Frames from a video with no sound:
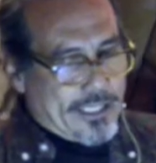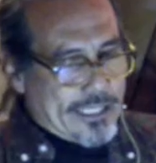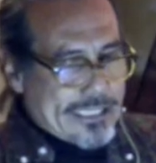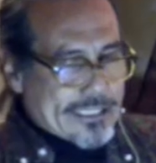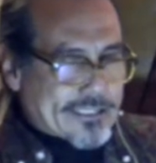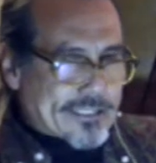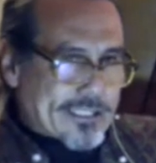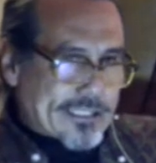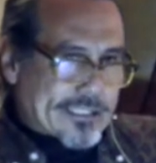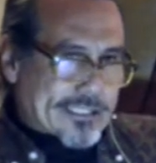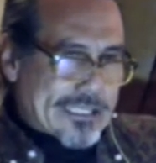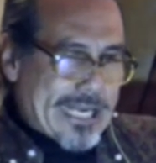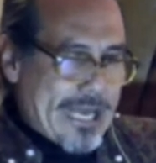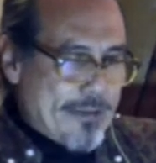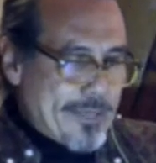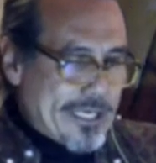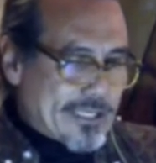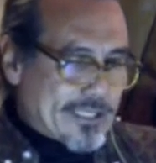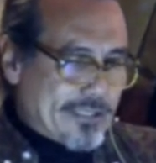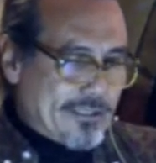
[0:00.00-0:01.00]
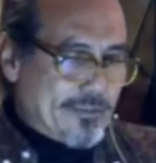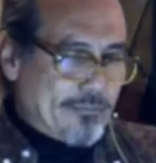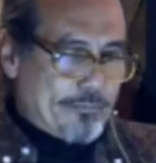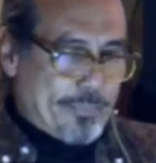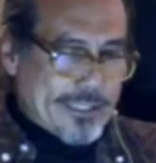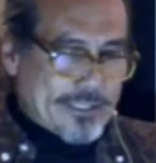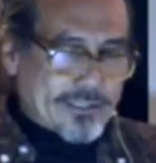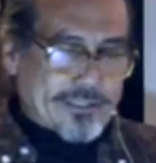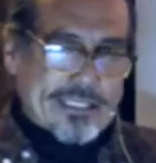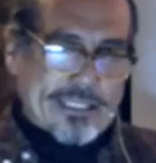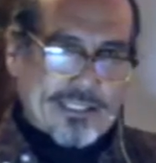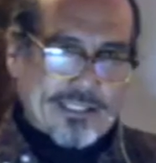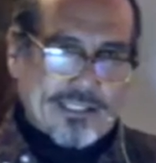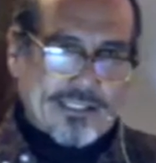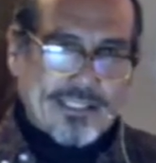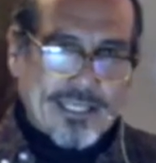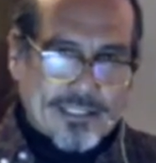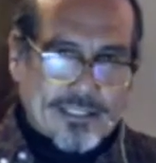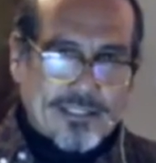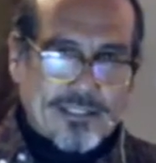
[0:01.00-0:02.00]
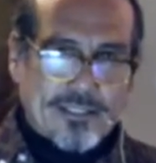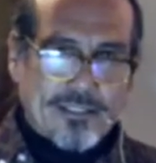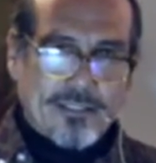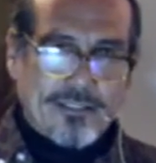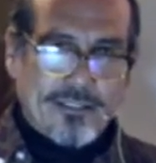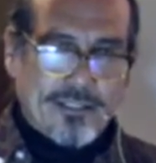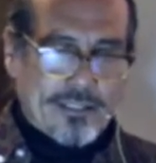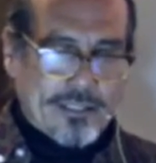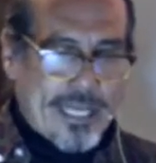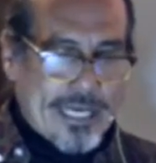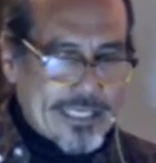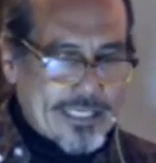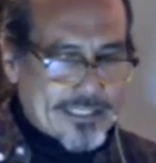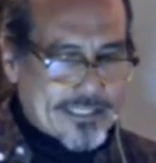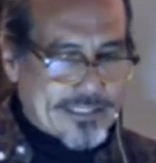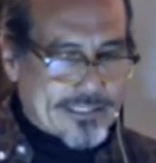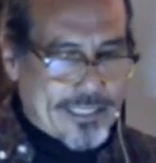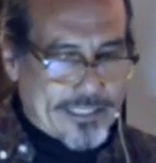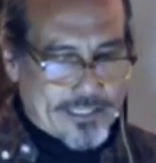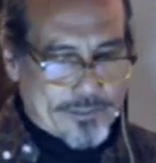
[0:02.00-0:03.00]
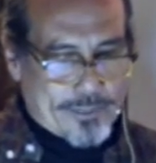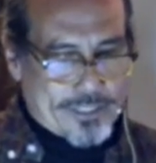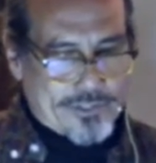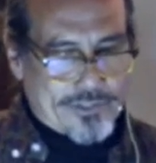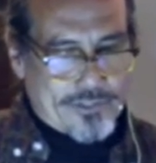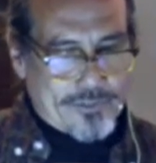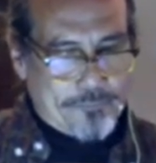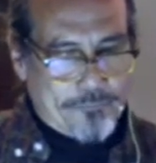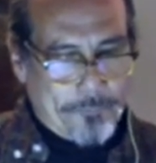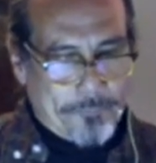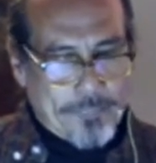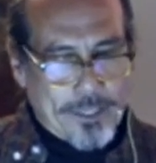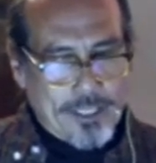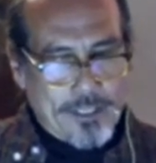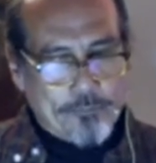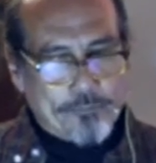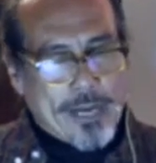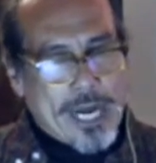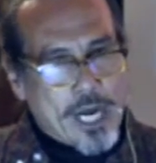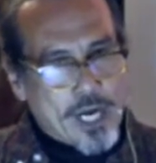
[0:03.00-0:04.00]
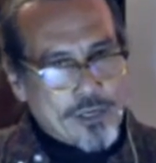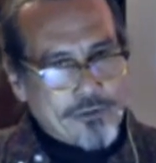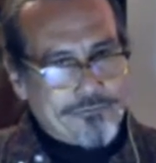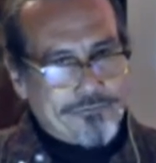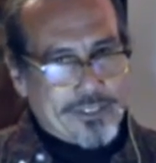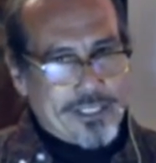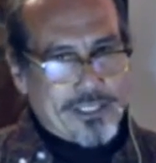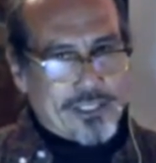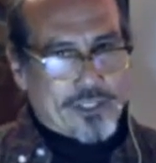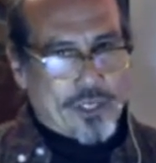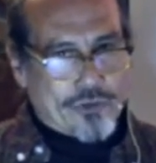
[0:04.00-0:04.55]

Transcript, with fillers: Its Islamic buildings sit like a sediment, powerfully